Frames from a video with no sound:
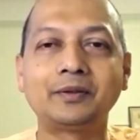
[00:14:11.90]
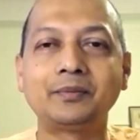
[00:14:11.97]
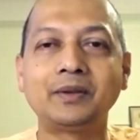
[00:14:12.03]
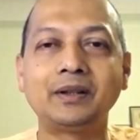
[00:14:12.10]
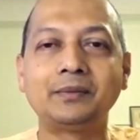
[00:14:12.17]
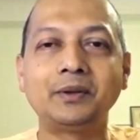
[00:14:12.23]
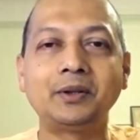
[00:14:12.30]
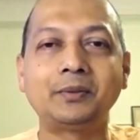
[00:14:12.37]

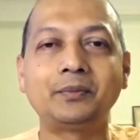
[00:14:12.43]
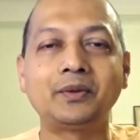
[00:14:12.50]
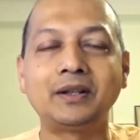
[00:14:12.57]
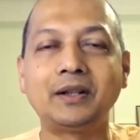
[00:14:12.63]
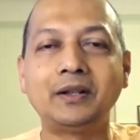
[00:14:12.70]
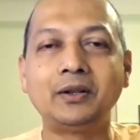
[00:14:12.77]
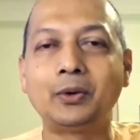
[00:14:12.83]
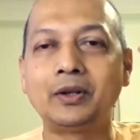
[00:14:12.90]

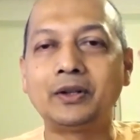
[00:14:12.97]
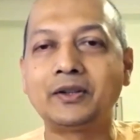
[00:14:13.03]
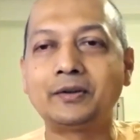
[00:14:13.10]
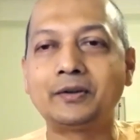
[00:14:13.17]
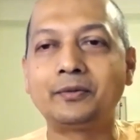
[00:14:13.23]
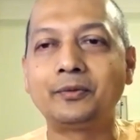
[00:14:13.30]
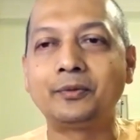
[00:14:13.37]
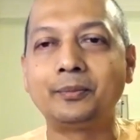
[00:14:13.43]
the
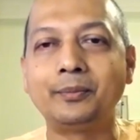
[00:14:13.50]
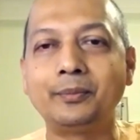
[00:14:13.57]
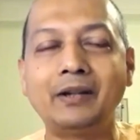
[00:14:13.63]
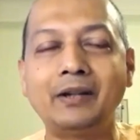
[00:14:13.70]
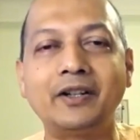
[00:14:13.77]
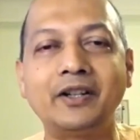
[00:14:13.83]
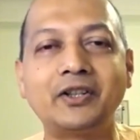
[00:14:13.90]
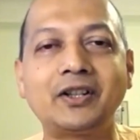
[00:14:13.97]
neurons
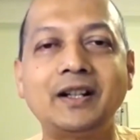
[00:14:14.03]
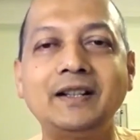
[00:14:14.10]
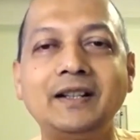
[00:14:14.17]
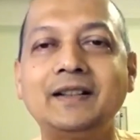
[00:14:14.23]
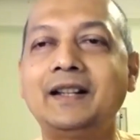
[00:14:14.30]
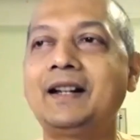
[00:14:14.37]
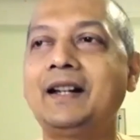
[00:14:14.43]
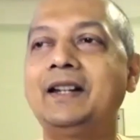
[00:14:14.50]
malfunctioning
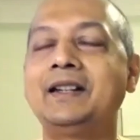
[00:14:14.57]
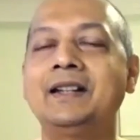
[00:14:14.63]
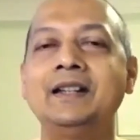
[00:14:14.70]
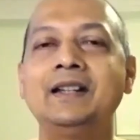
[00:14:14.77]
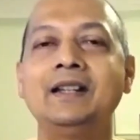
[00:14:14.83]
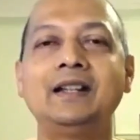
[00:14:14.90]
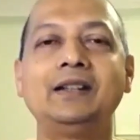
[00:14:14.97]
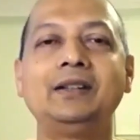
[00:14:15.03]
there, and
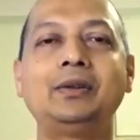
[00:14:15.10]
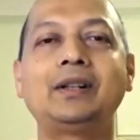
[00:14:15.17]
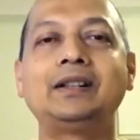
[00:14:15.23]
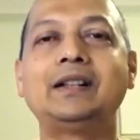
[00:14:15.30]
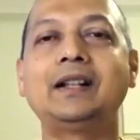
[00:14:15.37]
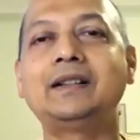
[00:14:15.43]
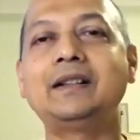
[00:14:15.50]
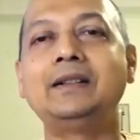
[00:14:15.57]

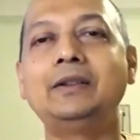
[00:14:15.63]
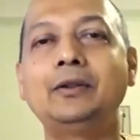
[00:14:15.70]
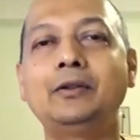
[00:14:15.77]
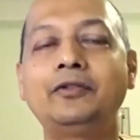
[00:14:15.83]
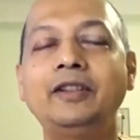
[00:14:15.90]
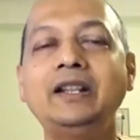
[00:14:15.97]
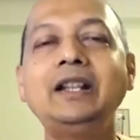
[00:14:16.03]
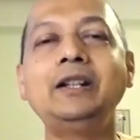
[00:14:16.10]
you
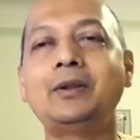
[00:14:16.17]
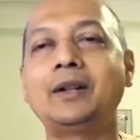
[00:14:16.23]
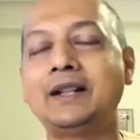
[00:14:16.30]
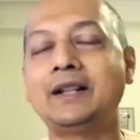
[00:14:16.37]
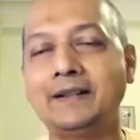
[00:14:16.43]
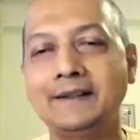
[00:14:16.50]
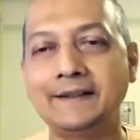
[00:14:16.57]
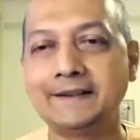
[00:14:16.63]
feel you're
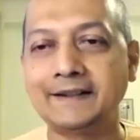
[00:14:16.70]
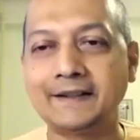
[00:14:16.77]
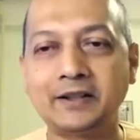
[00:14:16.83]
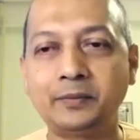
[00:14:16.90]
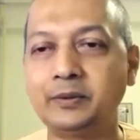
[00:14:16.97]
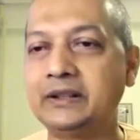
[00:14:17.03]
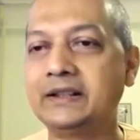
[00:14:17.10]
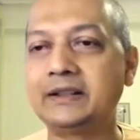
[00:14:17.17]
getting this
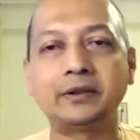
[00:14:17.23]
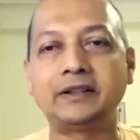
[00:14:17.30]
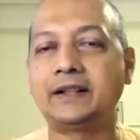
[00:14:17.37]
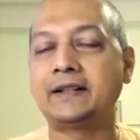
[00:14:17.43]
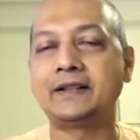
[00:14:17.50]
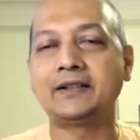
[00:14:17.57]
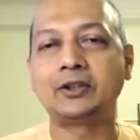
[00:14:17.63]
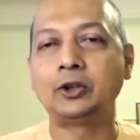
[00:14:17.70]
experience, but
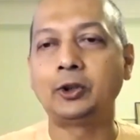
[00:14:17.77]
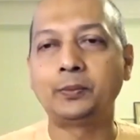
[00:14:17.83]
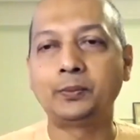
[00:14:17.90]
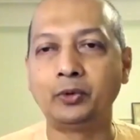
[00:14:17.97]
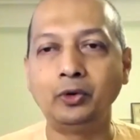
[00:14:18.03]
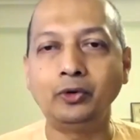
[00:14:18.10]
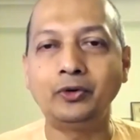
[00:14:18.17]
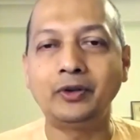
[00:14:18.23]
that does not
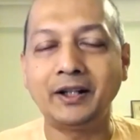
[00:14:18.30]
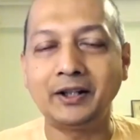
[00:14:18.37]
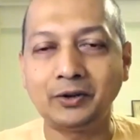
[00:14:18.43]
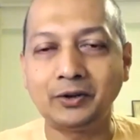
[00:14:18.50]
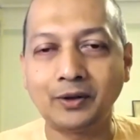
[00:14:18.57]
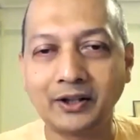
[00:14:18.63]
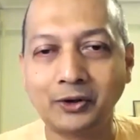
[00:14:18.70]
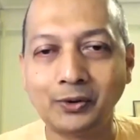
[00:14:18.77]
prove that
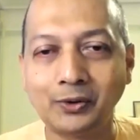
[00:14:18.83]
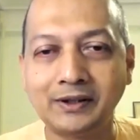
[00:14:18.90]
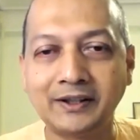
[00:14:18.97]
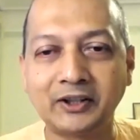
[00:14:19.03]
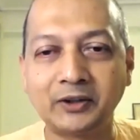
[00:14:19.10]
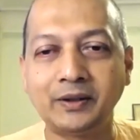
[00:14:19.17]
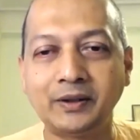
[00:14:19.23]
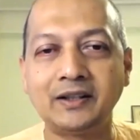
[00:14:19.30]
you're actually
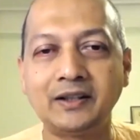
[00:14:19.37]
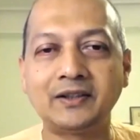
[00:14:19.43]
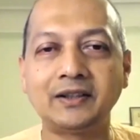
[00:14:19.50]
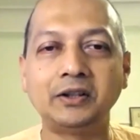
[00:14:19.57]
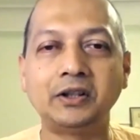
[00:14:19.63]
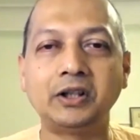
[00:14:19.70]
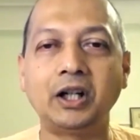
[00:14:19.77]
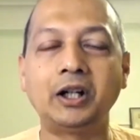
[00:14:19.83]

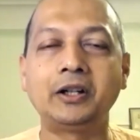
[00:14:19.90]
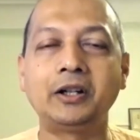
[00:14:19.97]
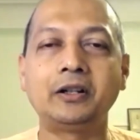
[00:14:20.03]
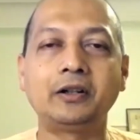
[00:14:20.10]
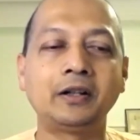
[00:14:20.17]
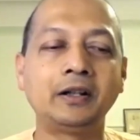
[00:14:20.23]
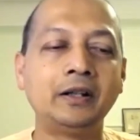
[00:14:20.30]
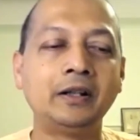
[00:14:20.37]
experiencing God
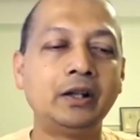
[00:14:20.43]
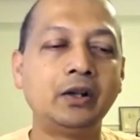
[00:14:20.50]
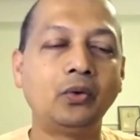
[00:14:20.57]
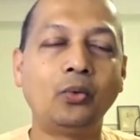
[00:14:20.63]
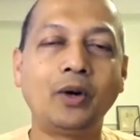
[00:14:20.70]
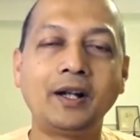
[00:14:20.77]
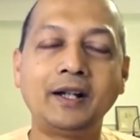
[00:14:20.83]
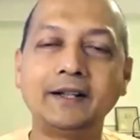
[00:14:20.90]
or
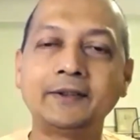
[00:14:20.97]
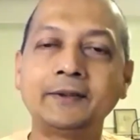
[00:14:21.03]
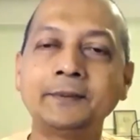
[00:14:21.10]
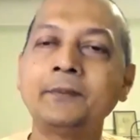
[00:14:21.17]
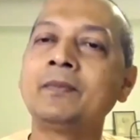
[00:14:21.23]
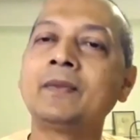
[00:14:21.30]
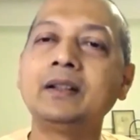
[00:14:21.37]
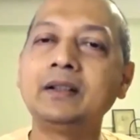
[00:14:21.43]
oneness.
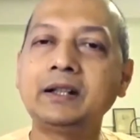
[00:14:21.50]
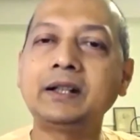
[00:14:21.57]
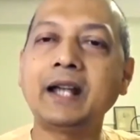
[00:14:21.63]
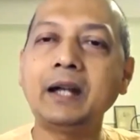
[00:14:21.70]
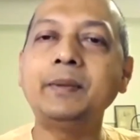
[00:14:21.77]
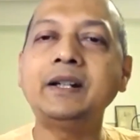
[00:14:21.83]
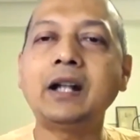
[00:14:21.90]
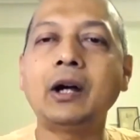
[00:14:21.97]
It
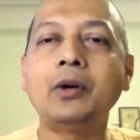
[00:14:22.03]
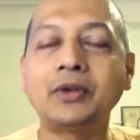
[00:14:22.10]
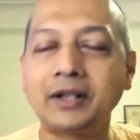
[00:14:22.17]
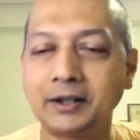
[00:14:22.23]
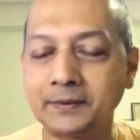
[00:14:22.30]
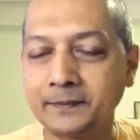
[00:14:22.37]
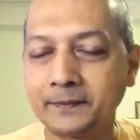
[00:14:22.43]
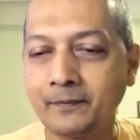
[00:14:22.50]
can be doubted.
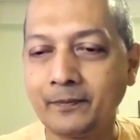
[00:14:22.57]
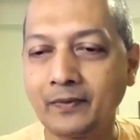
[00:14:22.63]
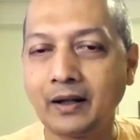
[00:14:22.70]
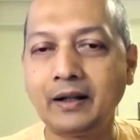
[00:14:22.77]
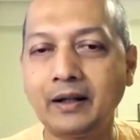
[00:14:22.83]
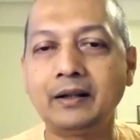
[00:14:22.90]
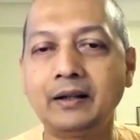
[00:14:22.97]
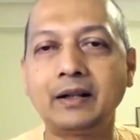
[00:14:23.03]

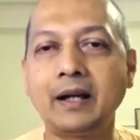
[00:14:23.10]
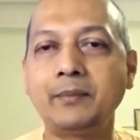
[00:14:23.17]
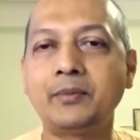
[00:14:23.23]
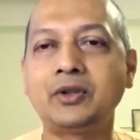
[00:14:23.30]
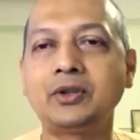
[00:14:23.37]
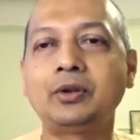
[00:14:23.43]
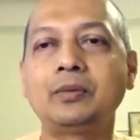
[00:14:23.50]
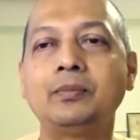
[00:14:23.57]
And I'm
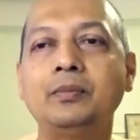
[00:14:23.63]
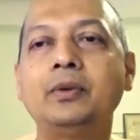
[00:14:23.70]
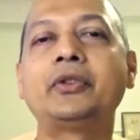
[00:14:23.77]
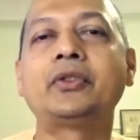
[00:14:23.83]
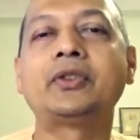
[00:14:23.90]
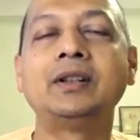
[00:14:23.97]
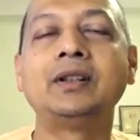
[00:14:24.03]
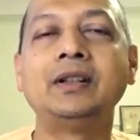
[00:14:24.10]
sure
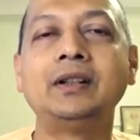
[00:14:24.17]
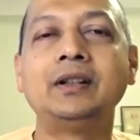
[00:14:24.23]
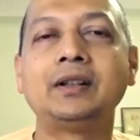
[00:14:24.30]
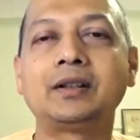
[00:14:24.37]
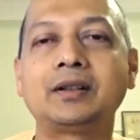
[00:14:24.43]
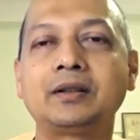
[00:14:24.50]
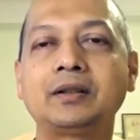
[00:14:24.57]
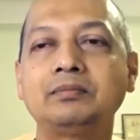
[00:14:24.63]
most
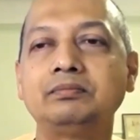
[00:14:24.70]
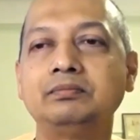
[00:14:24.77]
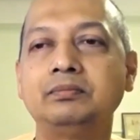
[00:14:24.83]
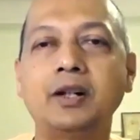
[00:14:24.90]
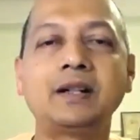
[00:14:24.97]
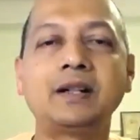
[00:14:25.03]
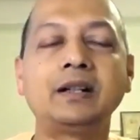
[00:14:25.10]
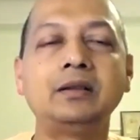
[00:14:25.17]

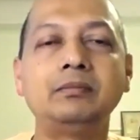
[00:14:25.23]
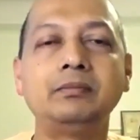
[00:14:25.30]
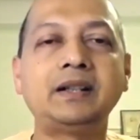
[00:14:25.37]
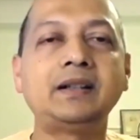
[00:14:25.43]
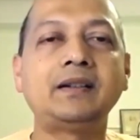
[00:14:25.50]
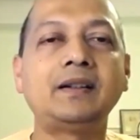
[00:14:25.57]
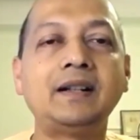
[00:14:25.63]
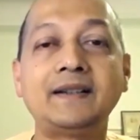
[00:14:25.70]
modern
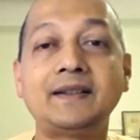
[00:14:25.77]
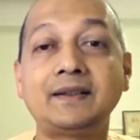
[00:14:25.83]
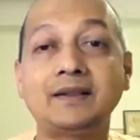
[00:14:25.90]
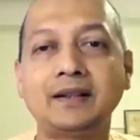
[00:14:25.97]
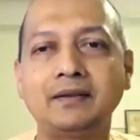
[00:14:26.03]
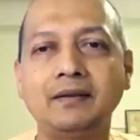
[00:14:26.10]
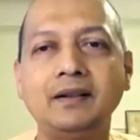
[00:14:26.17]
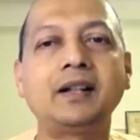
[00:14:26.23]

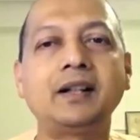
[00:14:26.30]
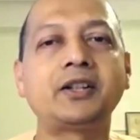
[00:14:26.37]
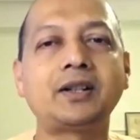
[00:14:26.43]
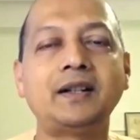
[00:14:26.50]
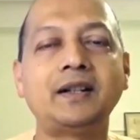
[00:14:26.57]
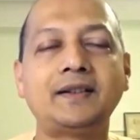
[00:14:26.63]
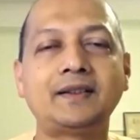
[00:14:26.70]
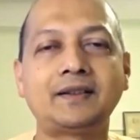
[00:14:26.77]
materialistic
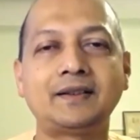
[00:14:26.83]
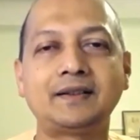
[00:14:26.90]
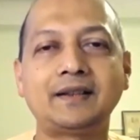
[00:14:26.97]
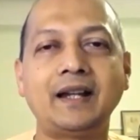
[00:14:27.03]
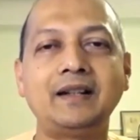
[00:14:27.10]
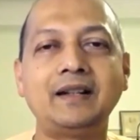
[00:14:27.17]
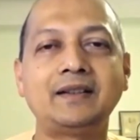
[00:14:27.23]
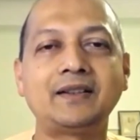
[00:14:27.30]
reductionist
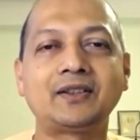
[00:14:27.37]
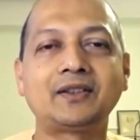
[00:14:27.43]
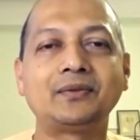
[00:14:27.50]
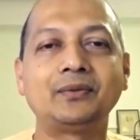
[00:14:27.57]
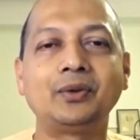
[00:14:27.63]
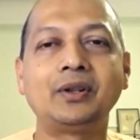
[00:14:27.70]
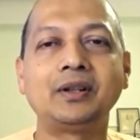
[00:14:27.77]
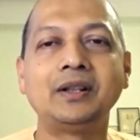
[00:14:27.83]
scientists
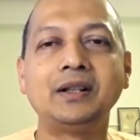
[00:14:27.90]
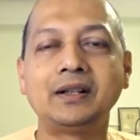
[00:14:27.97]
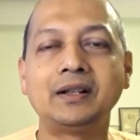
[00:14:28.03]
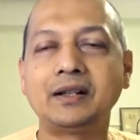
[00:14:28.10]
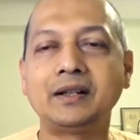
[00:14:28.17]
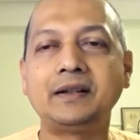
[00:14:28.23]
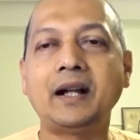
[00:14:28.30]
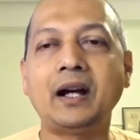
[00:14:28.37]
would
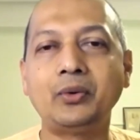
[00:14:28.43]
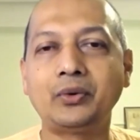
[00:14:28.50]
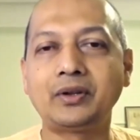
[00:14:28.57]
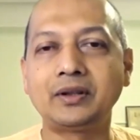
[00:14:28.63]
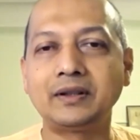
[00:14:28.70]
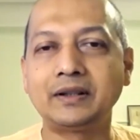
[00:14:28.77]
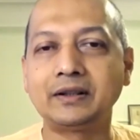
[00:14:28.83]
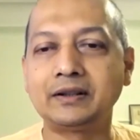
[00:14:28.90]

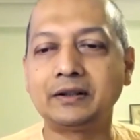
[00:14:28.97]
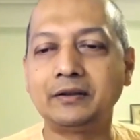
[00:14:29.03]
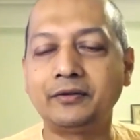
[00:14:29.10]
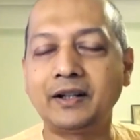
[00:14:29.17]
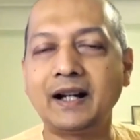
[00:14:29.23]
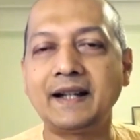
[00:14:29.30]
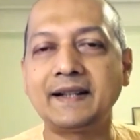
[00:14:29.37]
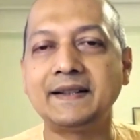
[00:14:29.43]
doubt the
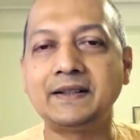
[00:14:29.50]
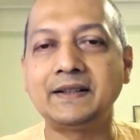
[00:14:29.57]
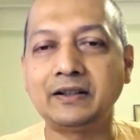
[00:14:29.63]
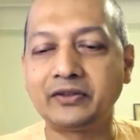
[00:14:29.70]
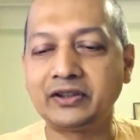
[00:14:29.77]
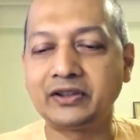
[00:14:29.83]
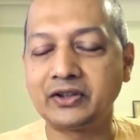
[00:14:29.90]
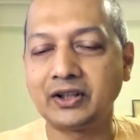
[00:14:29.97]
veracity
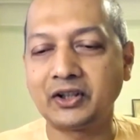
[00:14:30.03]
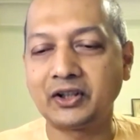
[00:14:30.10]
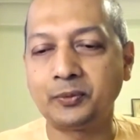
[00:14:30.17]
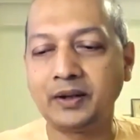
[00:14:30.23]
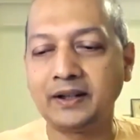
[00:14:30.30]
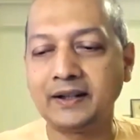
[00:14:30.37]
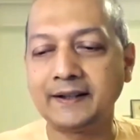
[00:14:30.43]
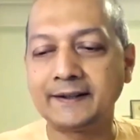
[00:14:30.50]
of such
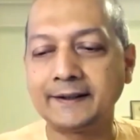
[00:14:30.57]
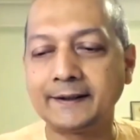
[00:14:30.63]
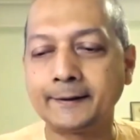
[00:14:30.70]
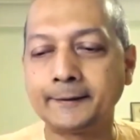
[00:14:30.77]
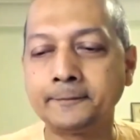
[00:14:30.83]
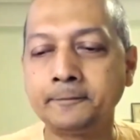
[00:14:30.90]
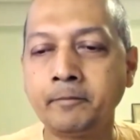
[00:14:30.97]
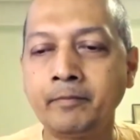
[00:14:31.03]

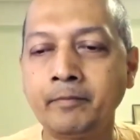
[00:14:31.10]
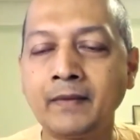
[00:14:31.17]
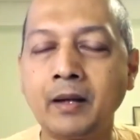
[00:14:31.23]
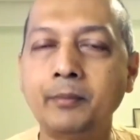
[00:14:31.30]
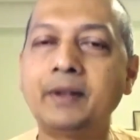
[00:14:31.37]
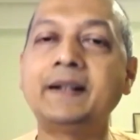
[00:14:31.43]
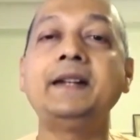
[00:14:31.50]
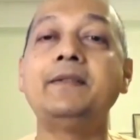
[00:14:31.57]
experiences.
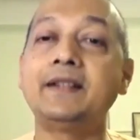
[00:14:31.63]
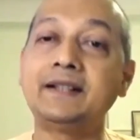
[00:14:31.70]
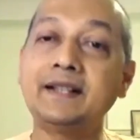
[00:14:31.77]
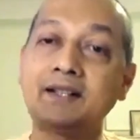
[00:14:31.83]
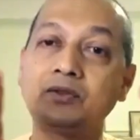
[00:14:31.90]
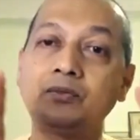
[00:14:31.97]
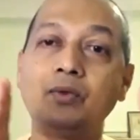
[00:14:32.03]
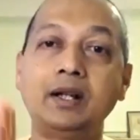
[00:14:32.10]
But anyway,
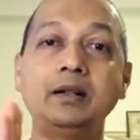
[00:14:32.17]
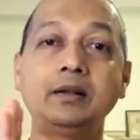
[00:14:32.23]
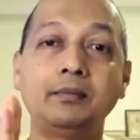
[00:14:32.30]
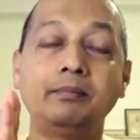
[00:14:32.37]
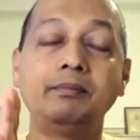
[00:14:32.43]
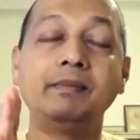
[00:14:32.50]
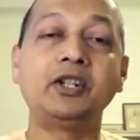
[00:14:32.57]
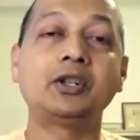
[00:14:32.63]
that's one
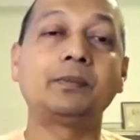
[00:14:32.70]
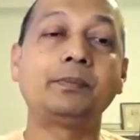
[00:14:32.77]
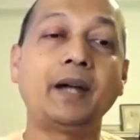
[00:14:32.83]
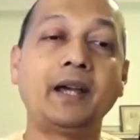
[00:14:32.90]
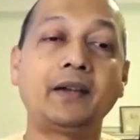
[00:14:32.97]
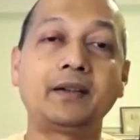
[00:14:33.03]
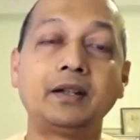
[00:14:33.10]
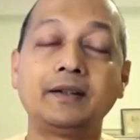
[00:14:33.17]
major
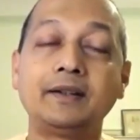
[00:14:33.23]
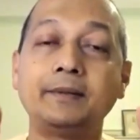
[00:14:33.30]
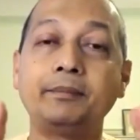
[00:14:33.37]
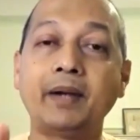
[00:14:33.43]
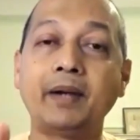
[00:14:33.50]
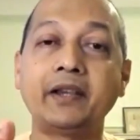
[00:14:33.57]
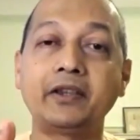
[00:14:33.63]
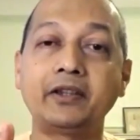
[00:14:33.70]
path, the
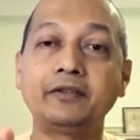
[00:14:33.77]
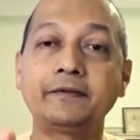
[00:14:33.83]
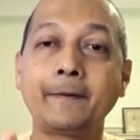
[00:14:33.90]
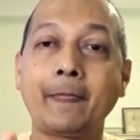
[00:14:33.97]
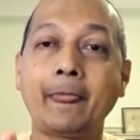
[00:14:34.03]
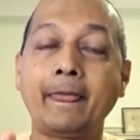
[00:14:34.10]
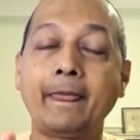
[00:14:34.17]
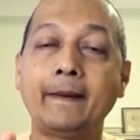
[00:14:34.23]
path of
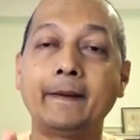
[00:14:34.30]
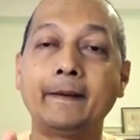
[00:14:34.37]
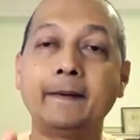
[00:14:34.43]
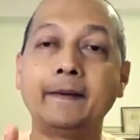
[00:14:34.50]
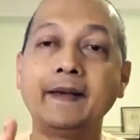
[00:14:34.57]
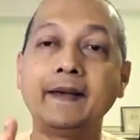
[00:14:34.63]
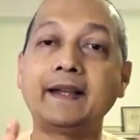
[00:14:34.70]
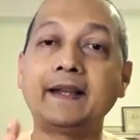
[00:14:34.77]

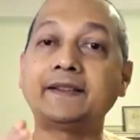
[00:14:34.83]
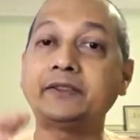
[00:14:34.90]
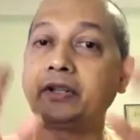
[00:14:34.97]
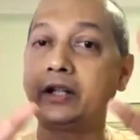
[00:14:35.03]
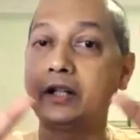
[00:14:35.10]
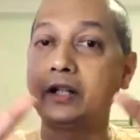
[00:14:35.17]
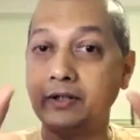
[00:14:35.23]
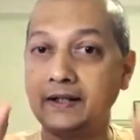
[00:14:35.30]

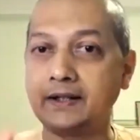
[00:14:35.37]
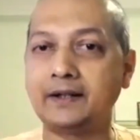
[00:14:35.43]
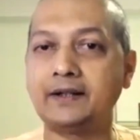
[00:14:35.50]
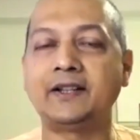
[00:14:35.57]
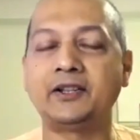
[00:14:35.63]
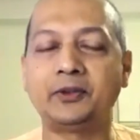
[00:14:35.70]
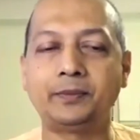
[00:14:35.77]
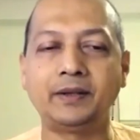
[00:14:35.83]
extraordinary
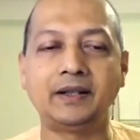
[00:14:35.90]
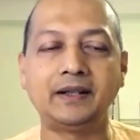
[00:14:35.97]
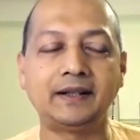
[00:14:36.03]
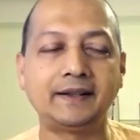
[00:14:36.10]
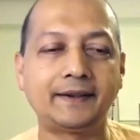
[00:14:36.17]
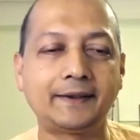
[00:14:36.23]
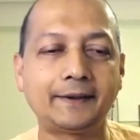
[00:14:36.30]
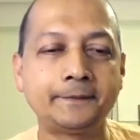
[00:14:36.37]

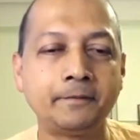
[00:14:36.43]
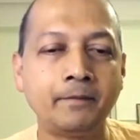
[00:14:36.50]
experience.